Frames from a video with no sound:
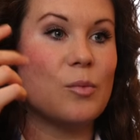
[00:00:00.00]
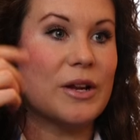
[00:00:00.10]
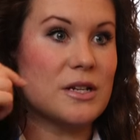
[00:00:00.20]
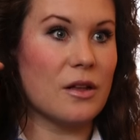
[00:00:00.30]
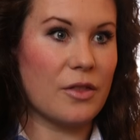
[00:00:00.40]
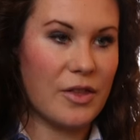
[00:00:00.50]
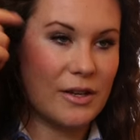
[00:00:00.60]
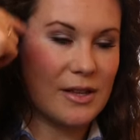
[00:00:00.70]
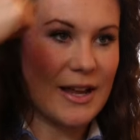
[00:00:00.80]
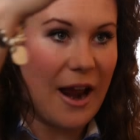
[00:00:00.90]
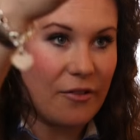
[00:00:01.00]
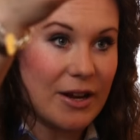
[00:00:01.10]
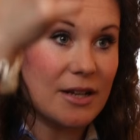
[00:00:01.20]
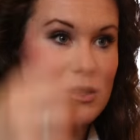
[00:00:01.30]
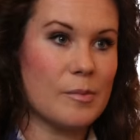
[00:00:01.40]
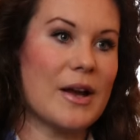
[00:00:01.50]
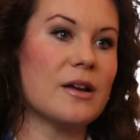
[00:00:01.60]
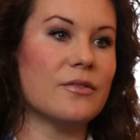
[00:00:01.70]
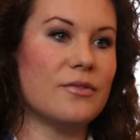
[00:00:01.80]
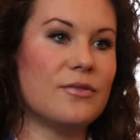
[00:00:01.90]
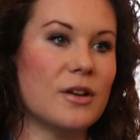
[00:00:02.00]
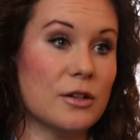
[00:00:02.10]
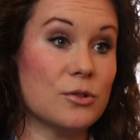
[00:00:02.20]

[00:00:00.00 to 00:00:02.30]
which are the things that carry to the back of an